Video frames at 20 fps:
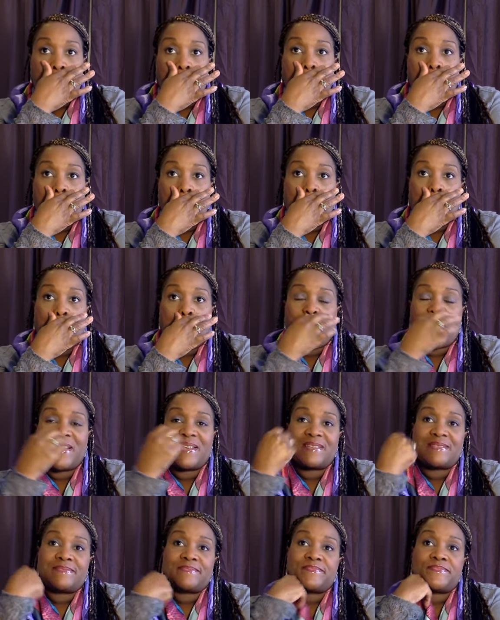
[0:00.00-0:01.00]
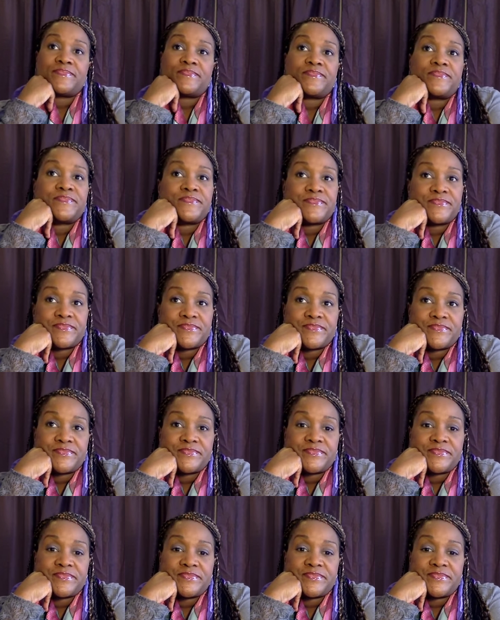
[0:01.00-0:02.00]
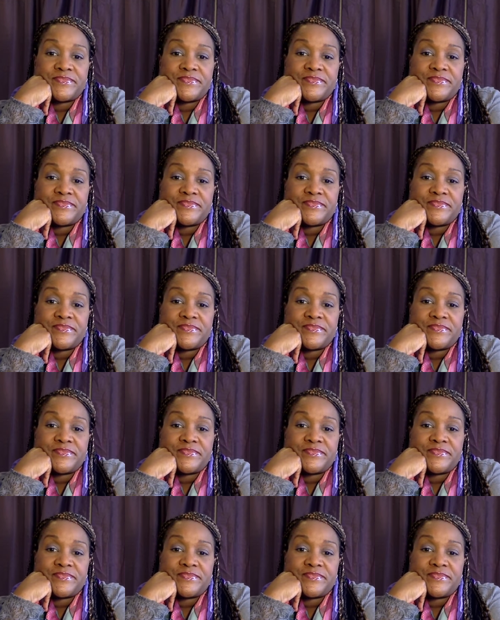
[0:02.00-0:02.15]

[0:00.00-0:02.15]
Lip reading: (silence)